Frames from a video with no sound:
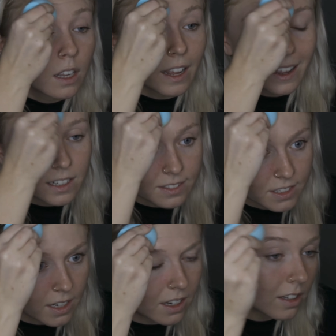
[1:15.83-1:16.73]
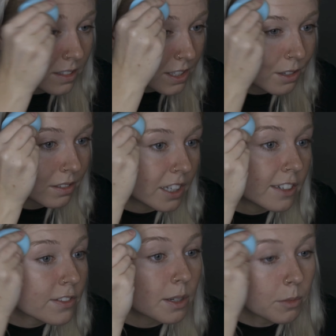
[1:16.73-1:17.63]
and also
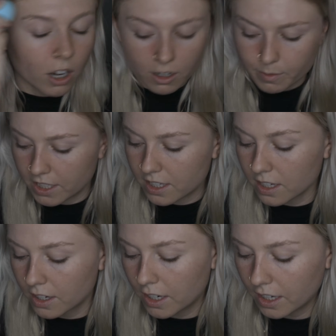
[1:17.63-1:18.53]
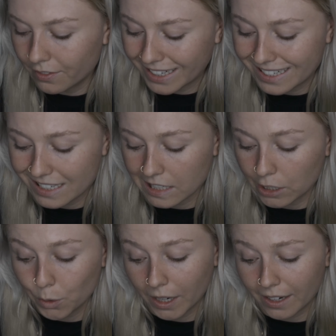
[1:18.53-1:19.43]
leave some comments of ideas
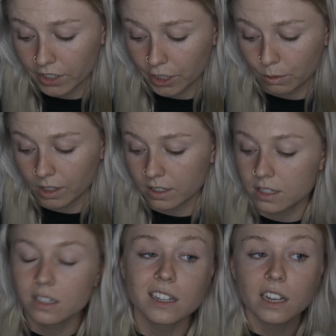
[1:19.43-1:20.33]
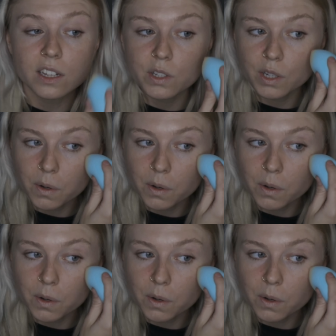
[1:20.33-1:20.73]
that you have that you want to see us do.